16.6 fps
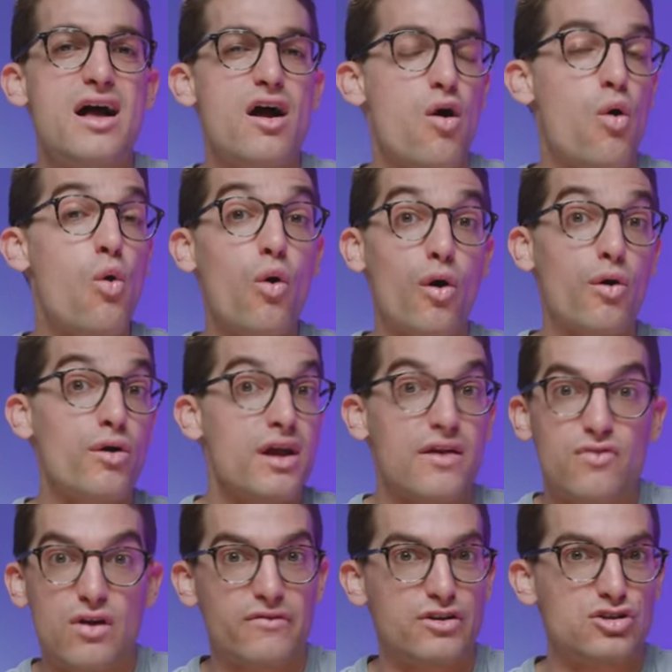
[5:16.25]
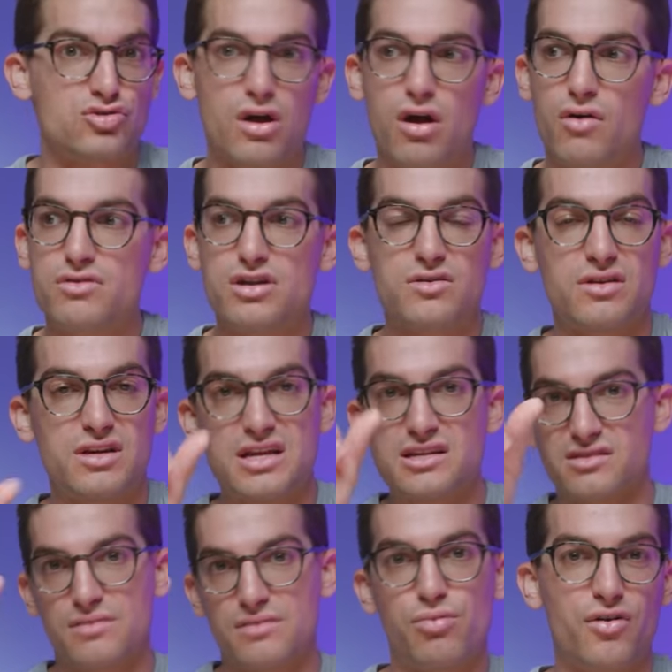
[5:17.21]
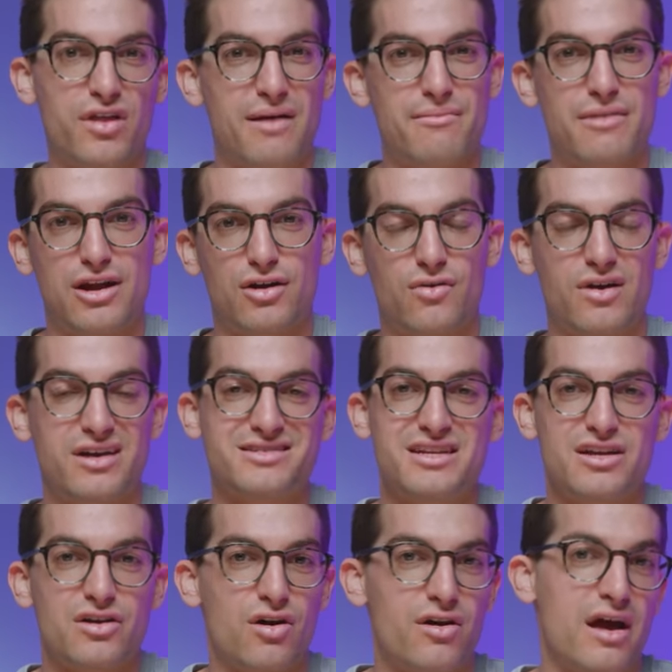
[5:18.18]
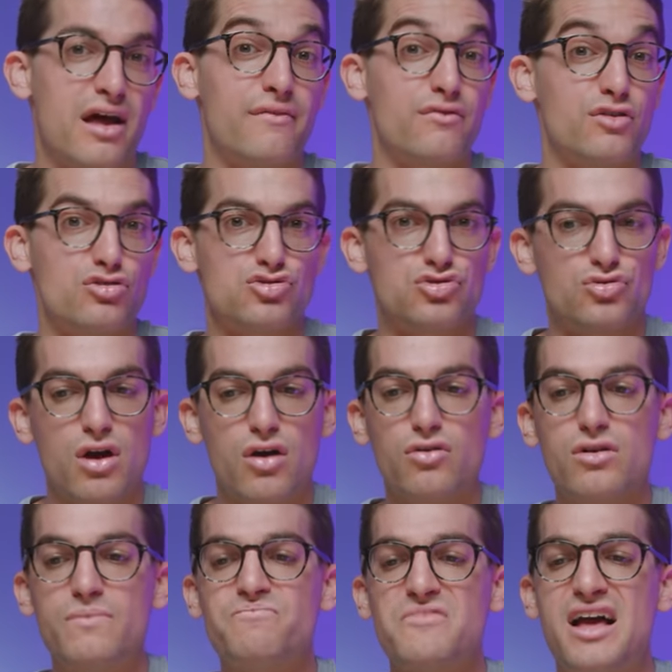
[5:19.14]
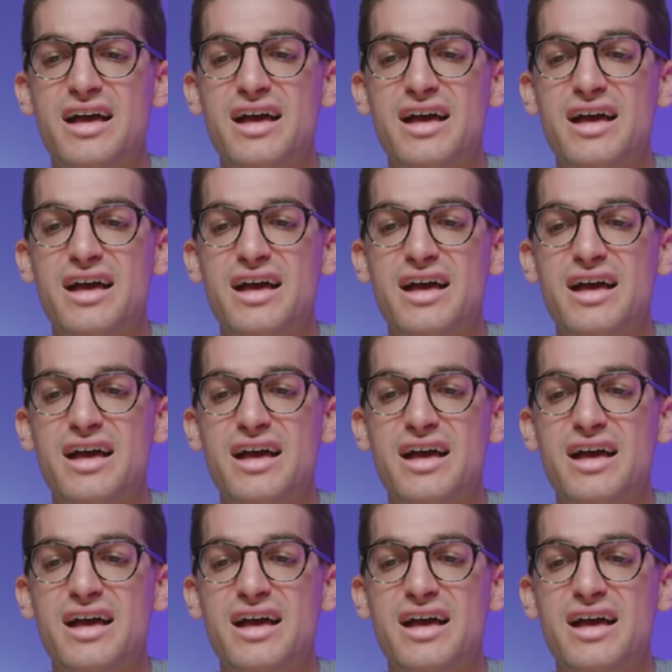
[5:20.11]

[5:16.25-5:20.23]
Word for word: or if you have a drone, you can easily pull that micro SD card out of your drone.